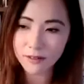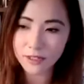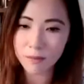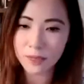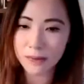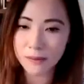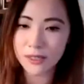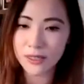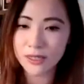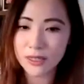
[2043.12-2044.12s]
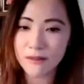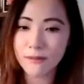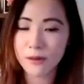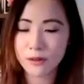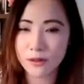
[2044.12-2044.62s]
to be able to sit
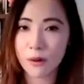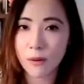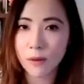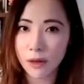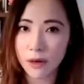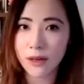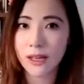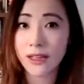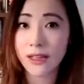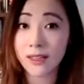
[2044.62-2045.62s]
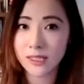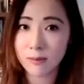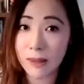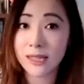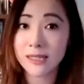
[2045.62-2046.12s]
for so long in this
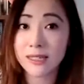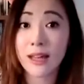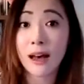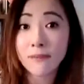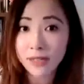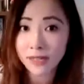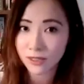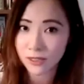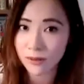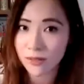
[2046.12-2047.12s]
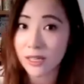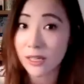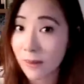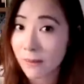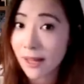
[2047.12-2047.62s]
space and have an excuse to
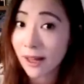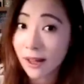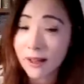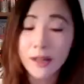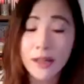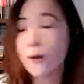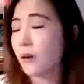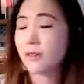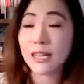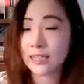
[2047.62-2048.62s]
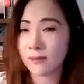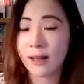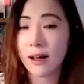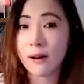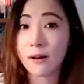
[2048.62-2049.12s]
email my aunt or text my
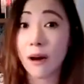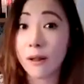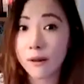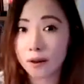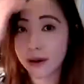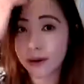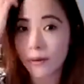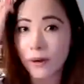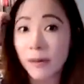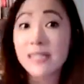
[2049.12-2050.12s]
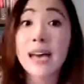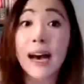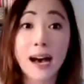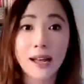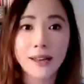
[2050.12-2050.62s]
aunt or call her or my
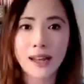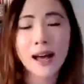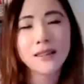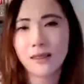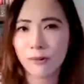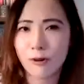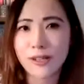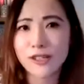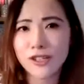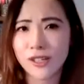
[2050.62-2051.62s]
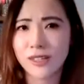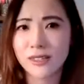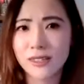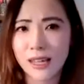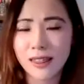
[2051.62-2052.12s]
dad and ask them questions
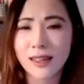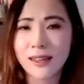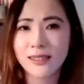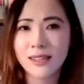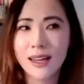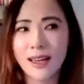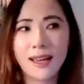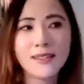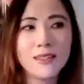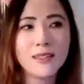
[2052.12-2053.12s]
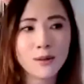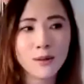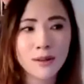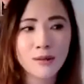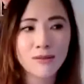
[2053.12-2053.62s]
like this, and to sort of